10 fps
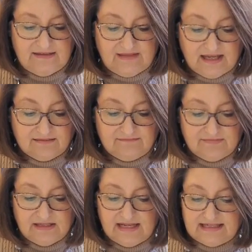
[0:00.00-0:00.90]
Then
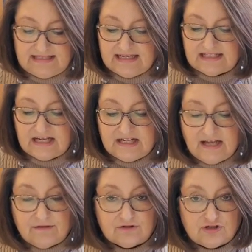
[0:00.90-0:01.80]
he sent
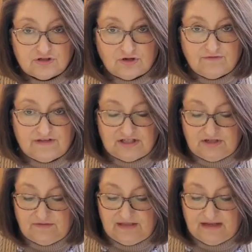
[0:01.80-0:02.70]
another servant
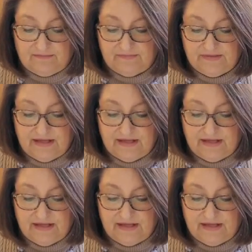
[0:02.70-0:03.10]
to them.